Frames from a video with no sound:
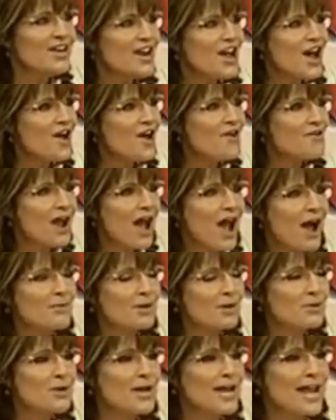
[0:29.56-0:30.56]
No,
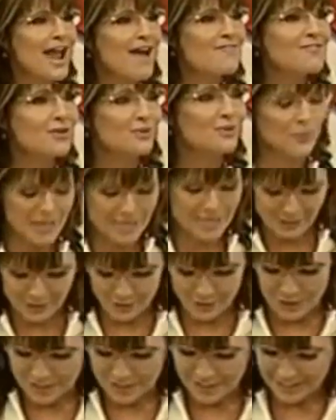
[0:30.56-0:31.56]
not when we have the
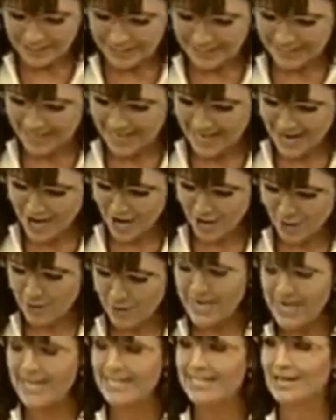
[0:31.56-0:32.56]
resources here.
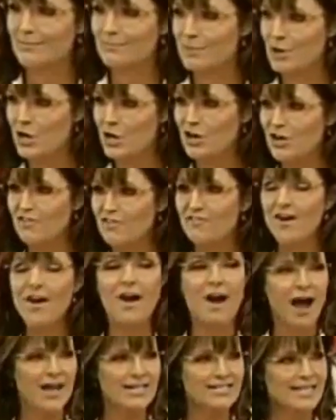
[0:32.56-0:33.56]
We need to move
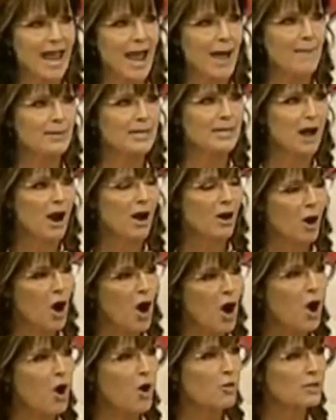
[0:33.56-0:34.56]
on tapping our
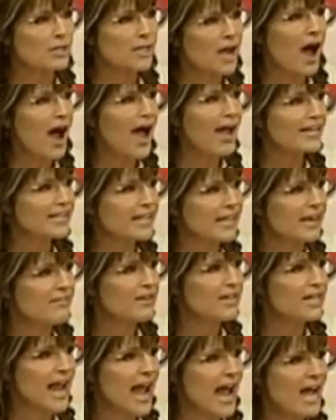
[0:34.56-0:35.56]
own
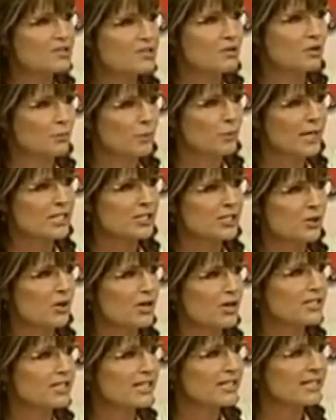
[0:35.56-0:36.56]
God-given natural
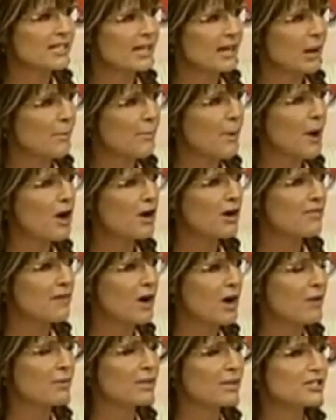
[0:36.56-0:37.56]
resources that are part
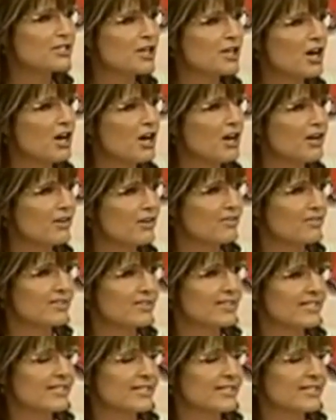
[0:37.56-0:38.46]
of our reserves.